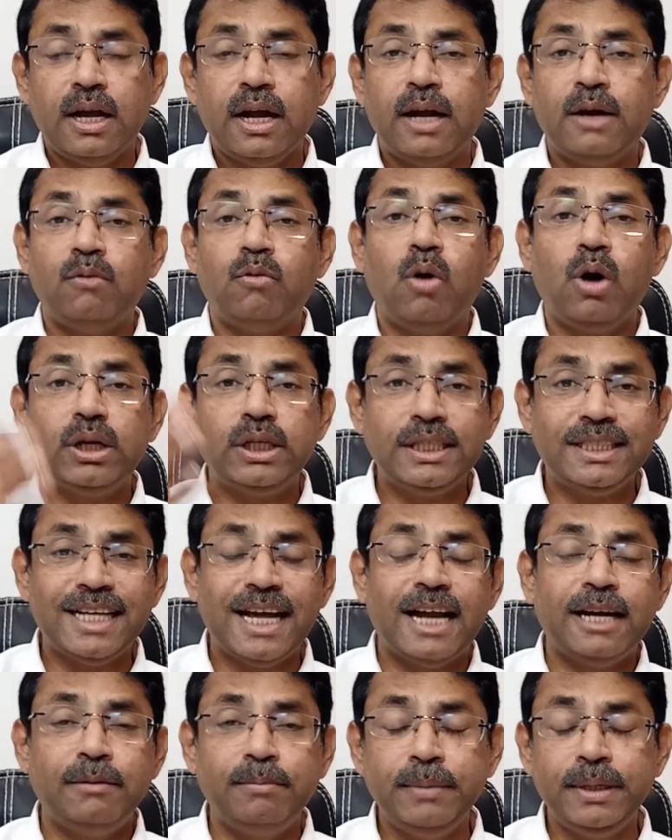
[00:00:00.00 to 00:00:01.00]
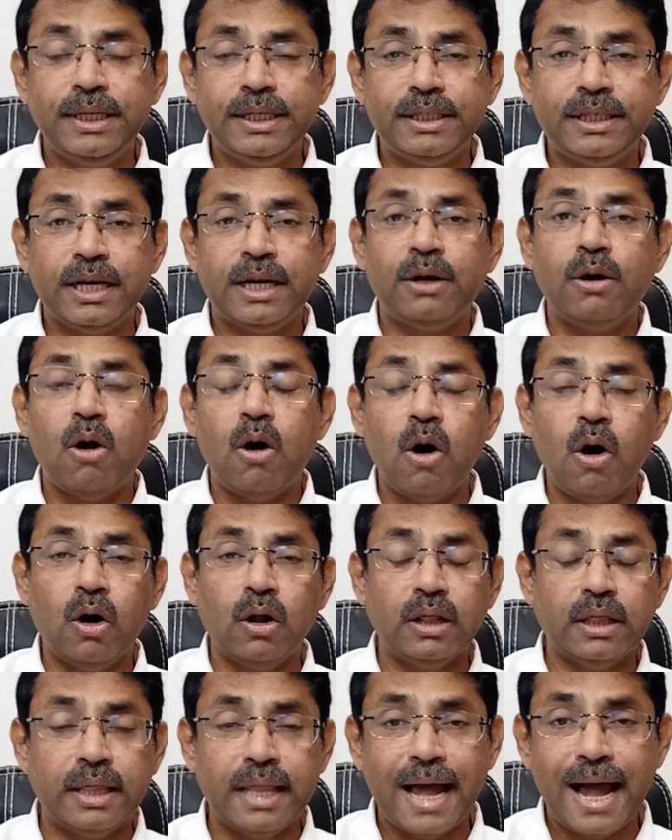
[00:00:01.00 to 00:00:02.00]
and what is admit and
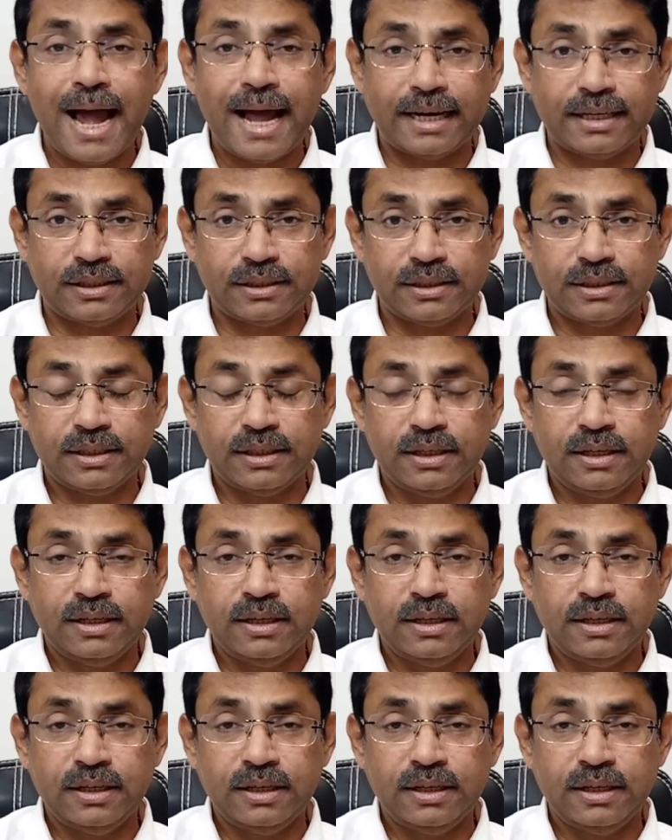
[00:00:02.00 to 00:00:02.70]
all that.